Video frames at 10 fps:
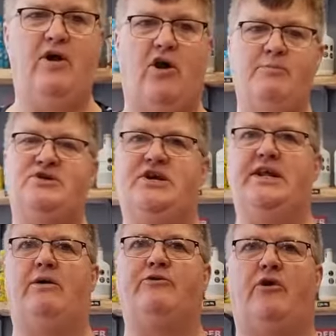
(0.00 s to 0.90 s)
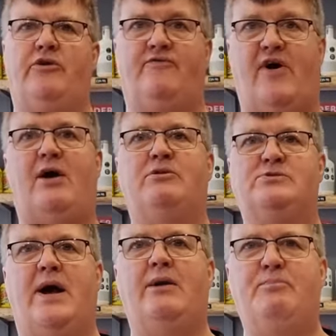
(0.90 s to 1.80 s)
got a machine out on the farm
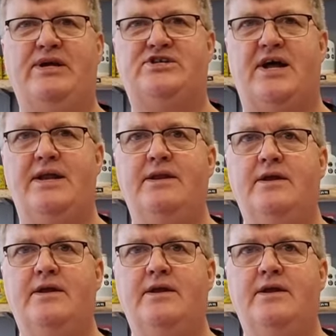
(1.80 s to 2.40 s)
as well, this time.